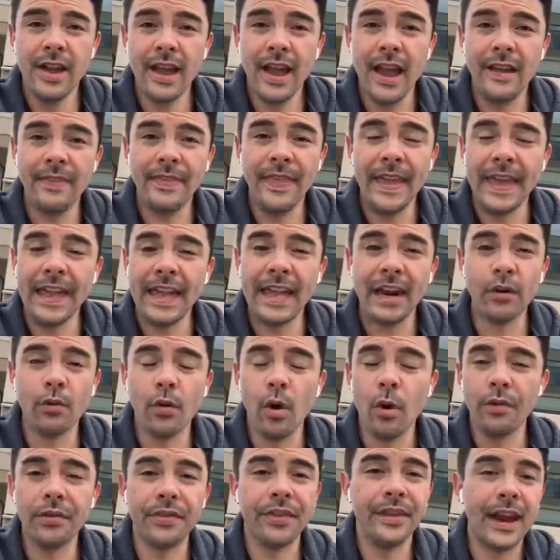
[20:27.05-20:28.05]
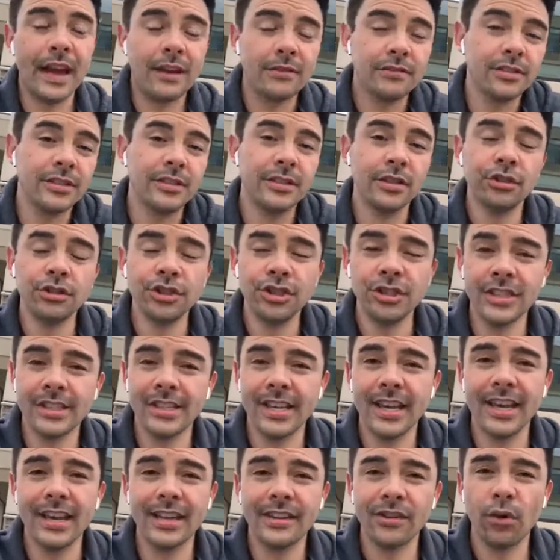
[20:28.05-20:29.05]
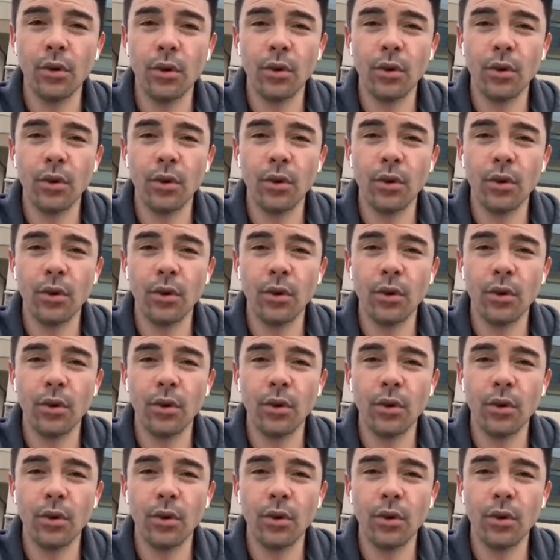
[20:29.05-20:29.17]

and they could enroll with the Natural Solutions Kit,